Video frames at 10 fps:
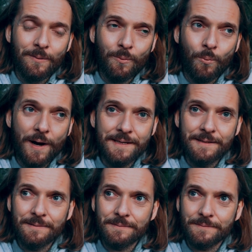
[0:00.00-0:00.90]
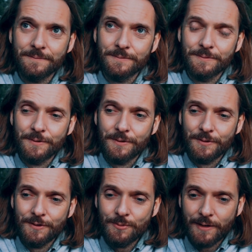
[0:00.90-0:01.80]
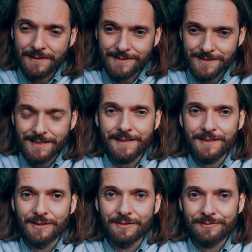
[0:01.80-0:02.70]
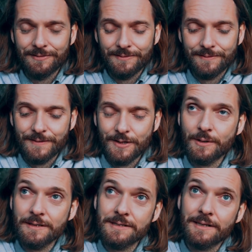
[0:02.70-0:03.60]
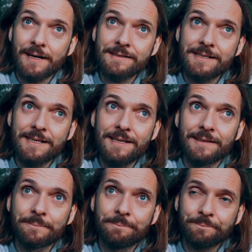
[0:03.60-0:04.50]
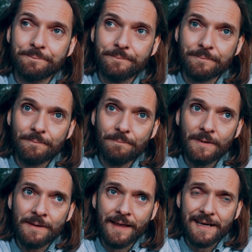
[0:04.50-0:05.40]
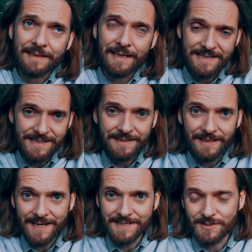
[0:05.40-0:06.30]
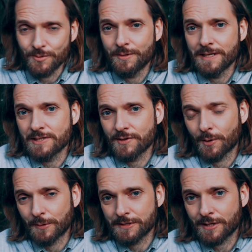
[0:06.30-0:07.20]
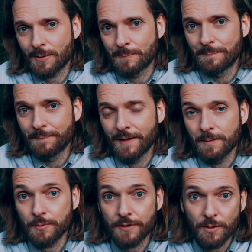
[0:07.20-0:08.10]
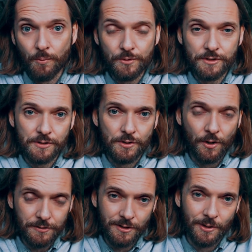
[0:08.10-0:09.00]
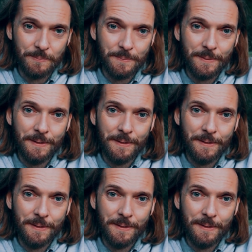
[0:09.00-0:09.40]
When you get still enough, you can start seeing that less and less do these thoughts come. But they won't not come.